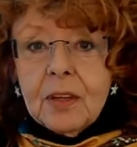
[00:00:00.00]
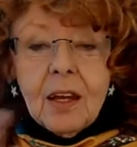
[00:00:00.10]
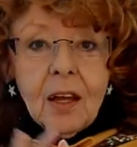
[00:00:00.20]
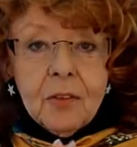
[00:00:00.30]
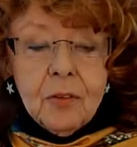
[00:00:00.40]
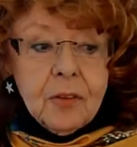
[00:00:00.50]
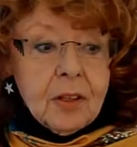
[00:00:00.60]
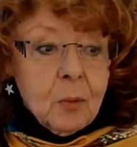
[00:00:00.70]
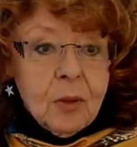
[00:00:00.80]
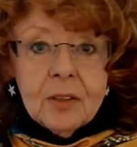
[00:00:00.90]
The other
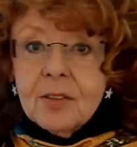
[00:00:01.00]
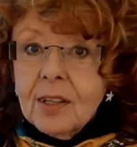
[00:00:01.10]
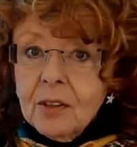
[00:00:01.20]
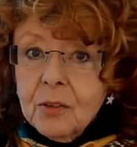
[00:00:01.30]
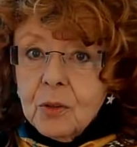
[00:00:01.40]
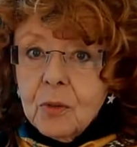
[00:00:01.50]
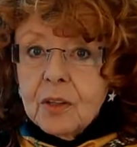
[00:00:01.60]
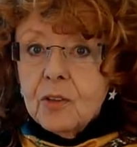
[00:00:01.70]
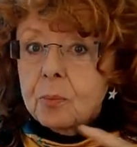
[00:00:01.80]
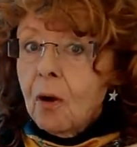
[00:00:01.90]
thing I want to tell you
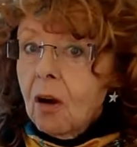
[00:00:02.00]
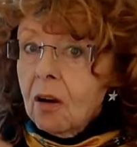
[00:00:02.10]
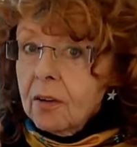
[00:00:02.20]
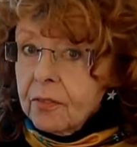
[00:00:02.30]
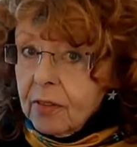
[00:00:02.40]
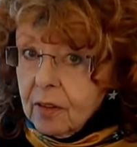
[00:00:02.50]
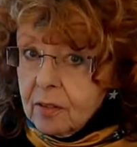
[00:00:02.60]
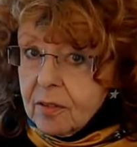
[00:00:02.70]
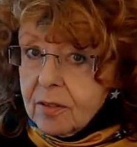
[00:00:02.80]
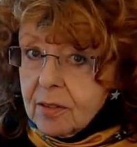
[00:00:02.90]
that is part of
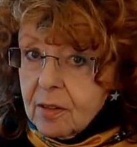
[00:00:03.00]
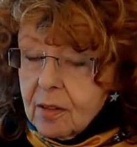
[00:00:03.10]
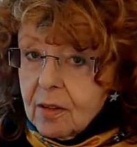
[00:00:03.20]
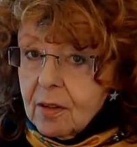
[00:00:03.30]
this,